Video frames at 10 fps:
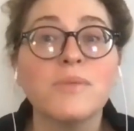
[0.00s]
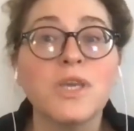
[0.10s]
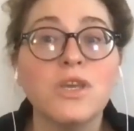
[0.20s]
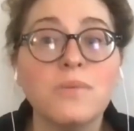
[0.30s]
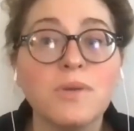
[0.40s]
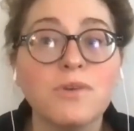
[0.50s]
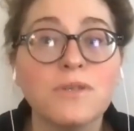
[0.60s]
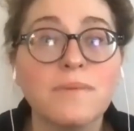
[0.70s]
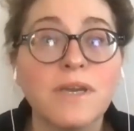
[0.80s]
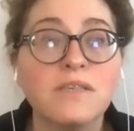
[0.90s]
from a human
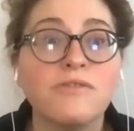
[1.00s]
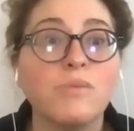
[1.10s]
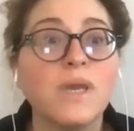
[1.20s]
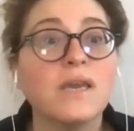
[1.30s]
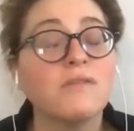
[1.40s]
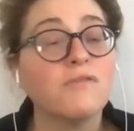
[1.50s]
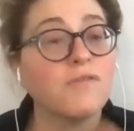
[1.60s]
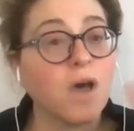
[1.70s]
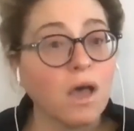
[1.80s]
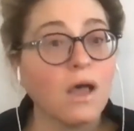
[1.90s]
perspective, we can
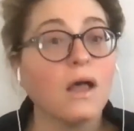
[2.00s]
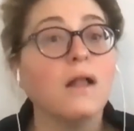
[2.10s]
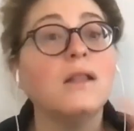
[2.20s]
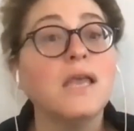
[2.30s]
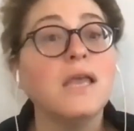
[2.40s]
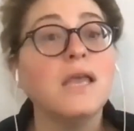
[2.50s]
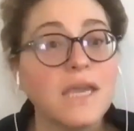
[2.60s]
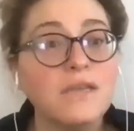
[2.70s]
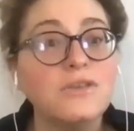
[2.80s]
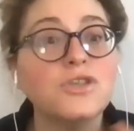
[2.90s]
fall
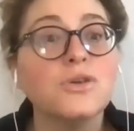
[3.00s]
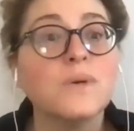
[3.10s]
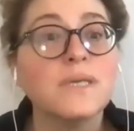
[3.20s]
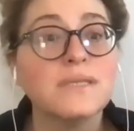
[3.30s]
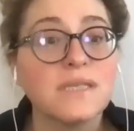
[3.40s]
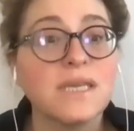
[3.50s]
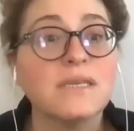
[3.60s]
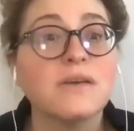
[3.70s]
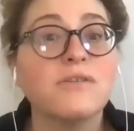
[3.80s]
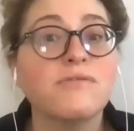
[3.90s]
into a
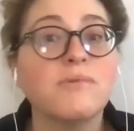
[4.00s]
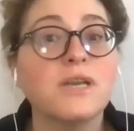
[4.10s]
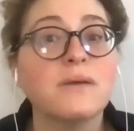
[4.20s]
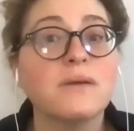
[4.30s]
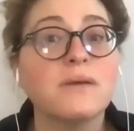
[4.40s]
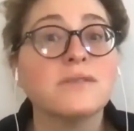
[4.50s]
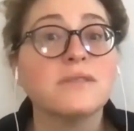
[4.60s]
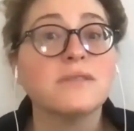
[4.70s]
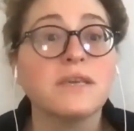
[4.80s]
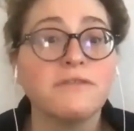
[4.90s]
state of what
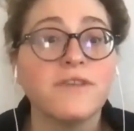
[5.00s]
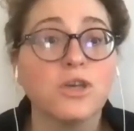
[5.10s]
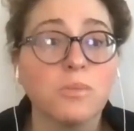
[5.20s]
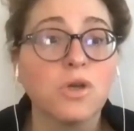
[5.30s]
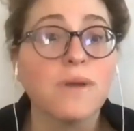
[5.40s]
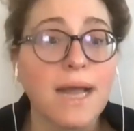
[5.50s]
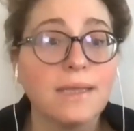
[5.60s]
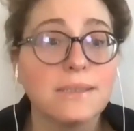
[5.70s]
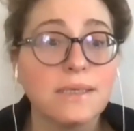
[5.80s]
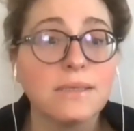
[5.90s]
amounts to like fear
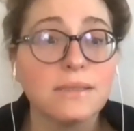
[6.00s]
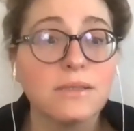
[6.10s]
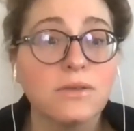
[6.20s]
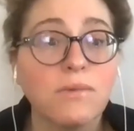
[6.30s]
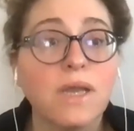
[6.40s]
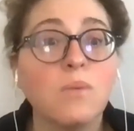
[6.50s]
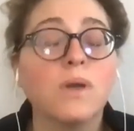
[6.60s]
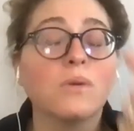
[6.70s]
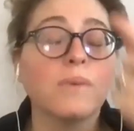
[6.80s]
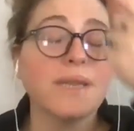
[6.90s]
paralysis, right?
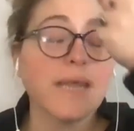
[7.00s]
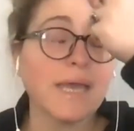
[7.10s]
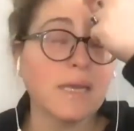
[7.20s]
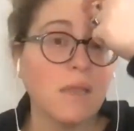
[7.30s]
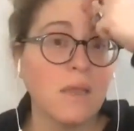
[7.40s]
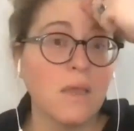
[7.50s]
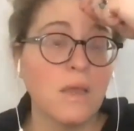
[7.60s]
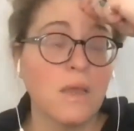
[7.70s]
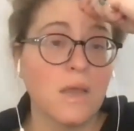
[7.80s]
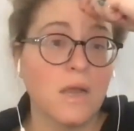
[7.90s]
Where we let
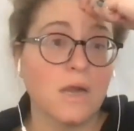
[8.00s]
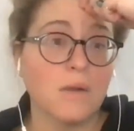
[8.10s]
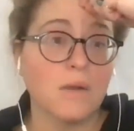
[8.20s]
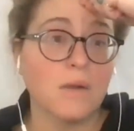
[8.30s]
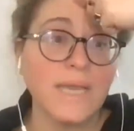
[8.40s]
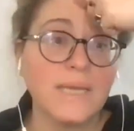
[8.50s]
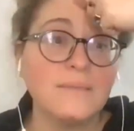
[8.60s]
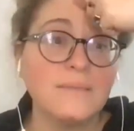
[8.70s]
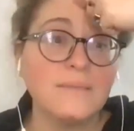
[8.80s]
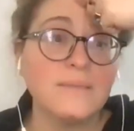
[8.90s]
our
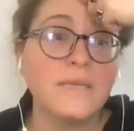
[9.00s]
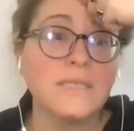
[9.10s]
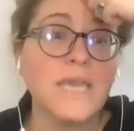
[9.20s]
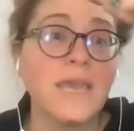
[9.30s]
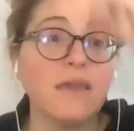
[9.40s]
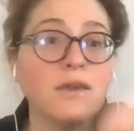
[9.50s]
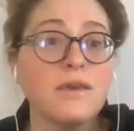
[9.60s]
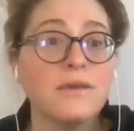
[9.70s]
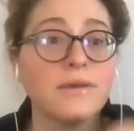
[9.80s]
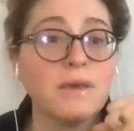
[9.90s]
brains take
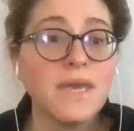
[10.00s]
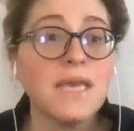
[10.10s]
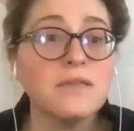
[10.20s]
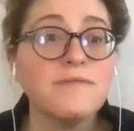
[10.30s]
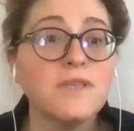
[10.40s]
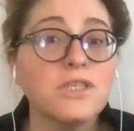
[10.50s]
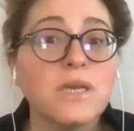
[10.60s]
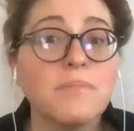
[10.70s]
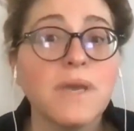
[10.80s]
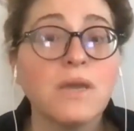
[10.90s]
command of the
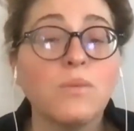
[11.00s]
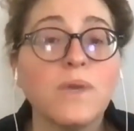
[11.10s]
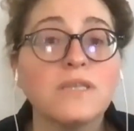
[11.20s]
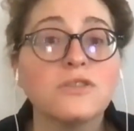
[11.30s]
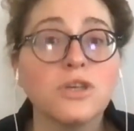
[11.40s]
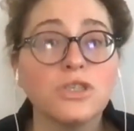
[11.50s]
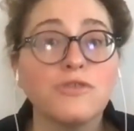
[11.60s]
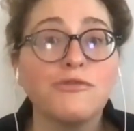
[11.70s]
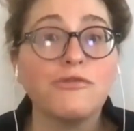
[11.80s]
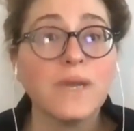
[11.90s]
ship and we start
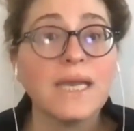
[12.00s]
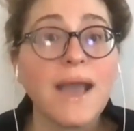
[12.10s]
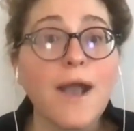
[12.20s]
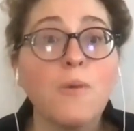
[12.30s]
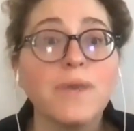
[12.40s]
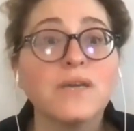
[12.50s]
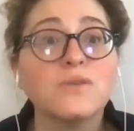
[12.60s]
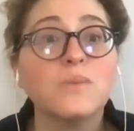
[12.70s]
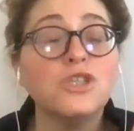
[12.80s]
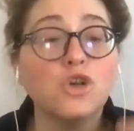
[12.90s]
to freak out
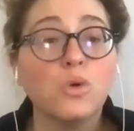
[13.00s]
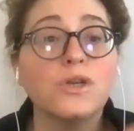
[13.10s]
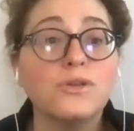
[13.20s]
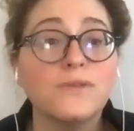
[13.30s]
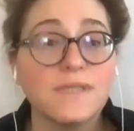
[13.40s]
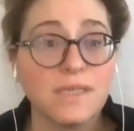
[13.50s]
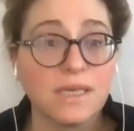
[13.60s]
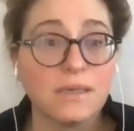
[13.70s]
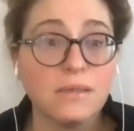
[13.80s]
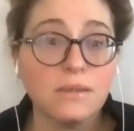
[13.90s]
because we don't
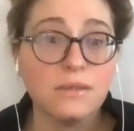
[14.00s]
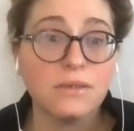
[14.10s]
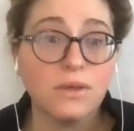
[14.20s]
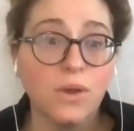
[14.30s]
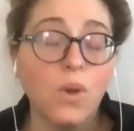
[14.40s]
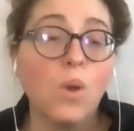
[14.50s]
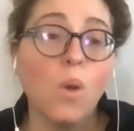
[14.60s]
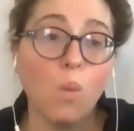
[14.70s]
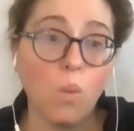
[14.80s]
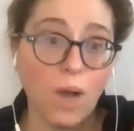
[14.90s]
understand
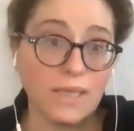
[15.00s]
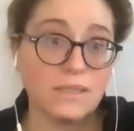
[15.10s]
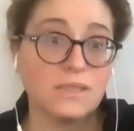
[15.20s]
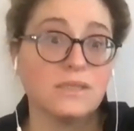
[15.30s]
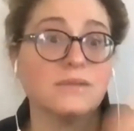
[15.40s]
what